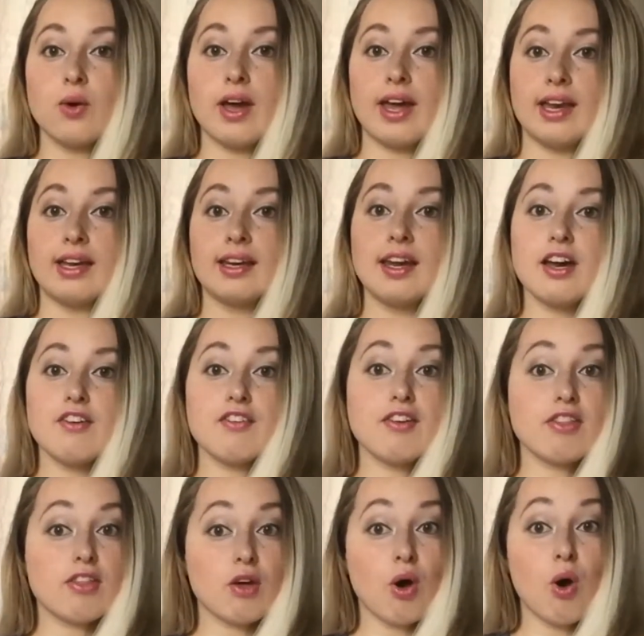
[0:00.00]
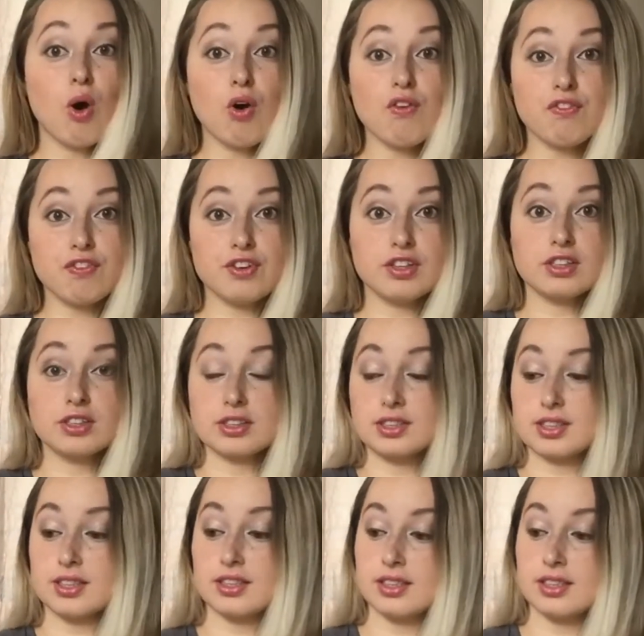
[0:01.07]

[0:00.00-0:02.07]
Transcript: go ahead and cover the whole foot